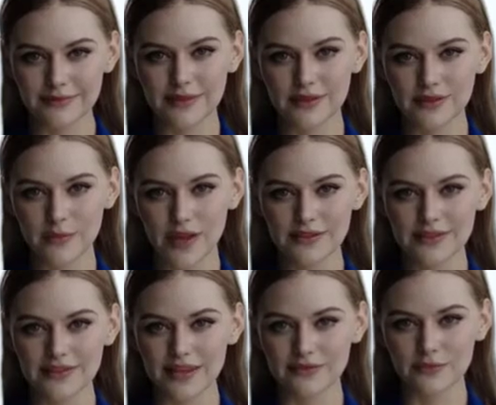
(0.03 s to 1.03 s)

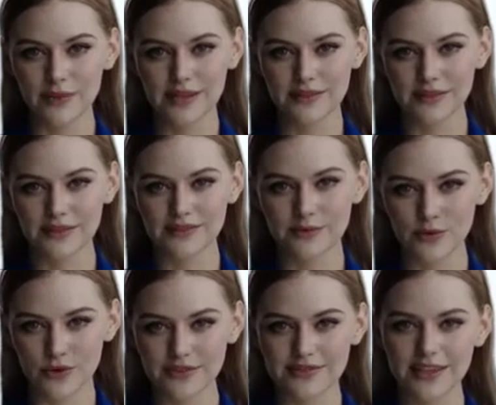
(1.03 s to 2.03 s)
Artificial intelligence,
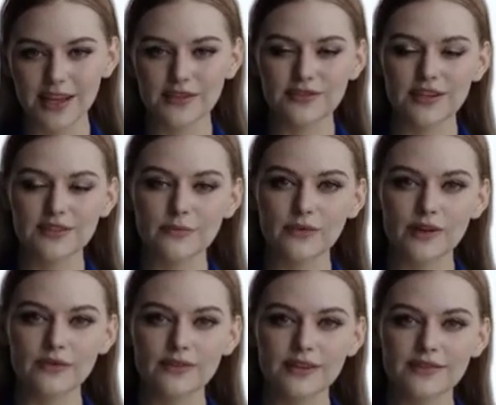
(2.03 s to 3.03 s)
or AI, has
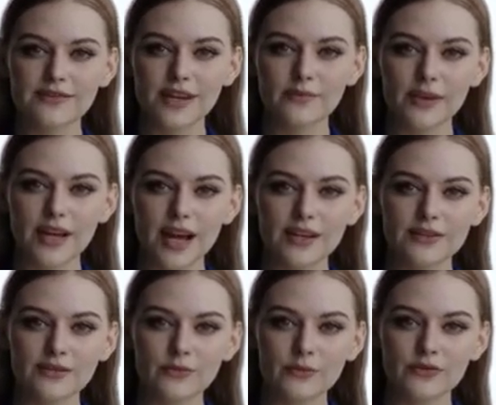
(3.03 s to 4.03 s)
come a long way since
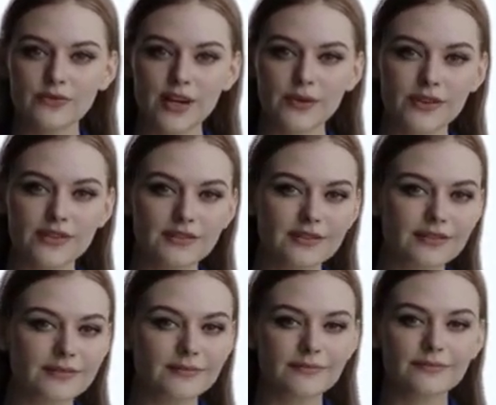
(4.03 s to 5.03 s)
its early days.
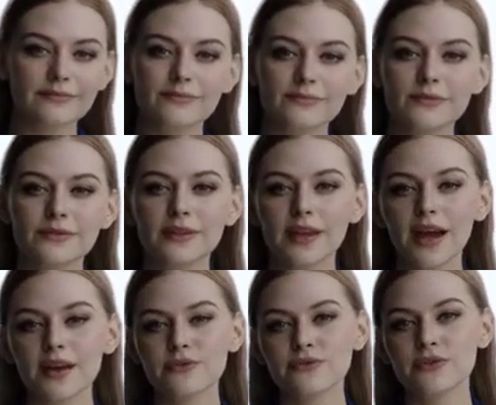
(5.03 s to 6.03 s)

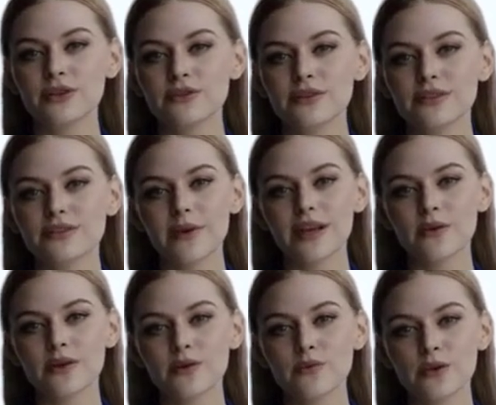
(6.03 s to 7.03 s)
Today, we're going to take a
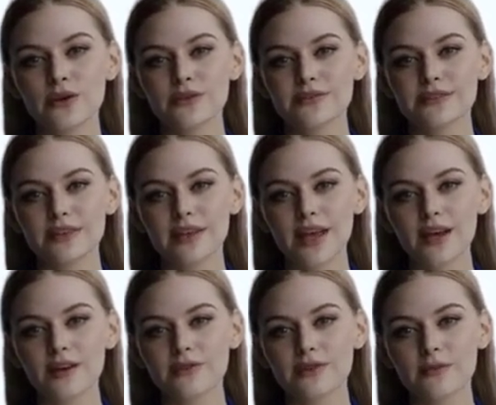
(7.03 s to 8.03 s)
look at how AI
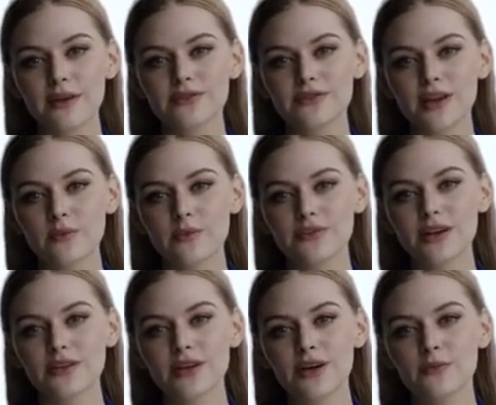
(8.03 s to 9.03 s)
has evolved and what the
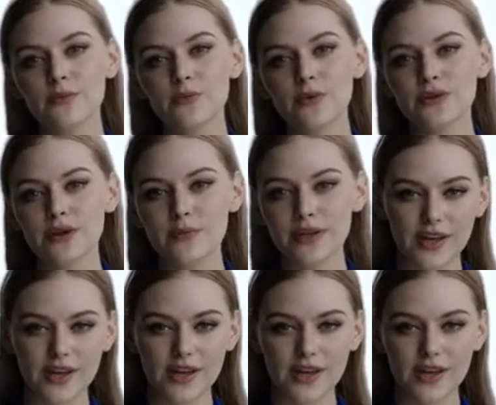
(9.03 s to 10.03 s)
future holds for this
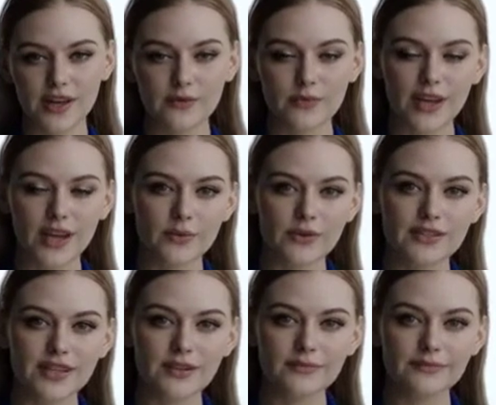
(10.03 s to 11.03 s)
exciting field.
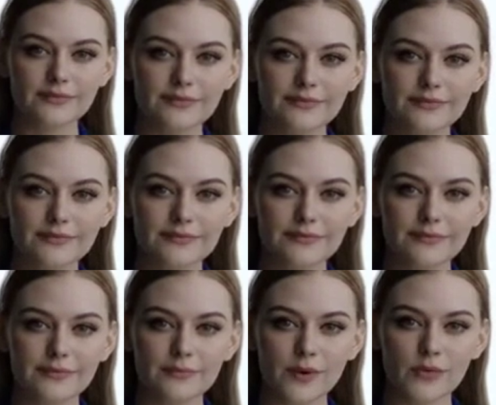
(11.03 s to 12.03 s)
I in the beginning,
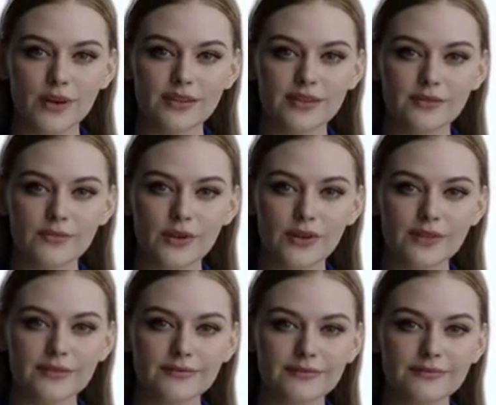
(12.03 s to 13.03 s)
AI was just a
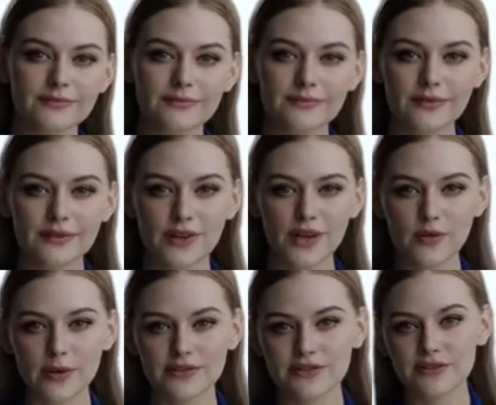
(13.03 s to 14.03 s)
concept, a dream
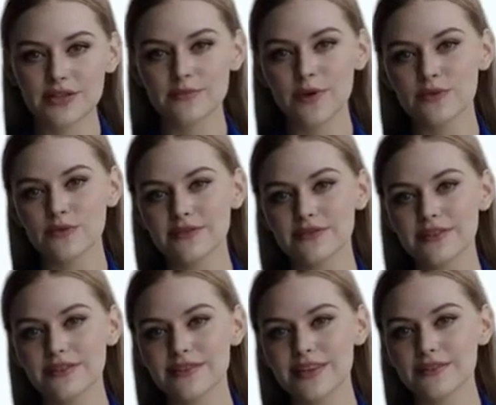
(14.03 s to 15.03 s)
of creating
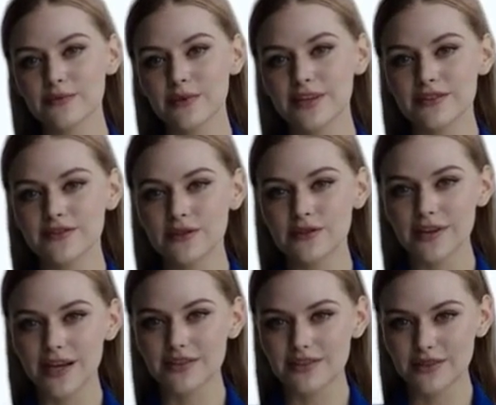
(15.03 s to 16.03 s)
machines that could think and
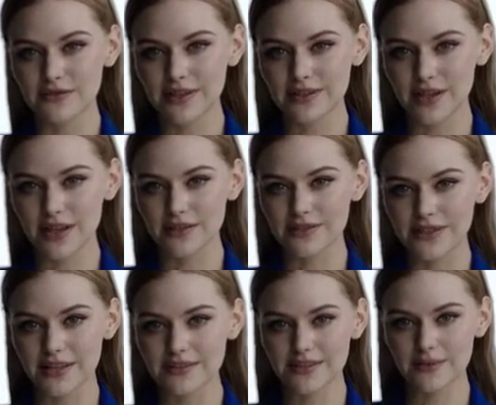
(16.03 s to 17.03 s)
learn like humans.
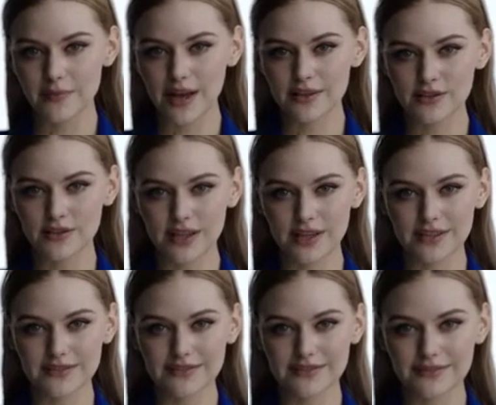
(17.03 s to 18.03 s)
But as
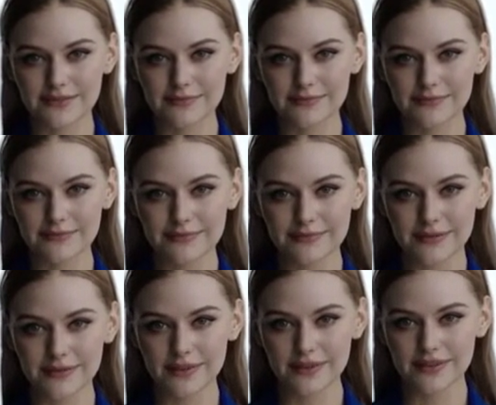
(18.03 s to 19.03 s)
technology
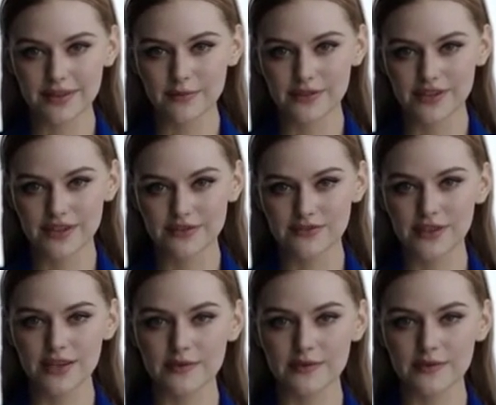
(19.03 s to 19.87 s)
advanced, so did AI.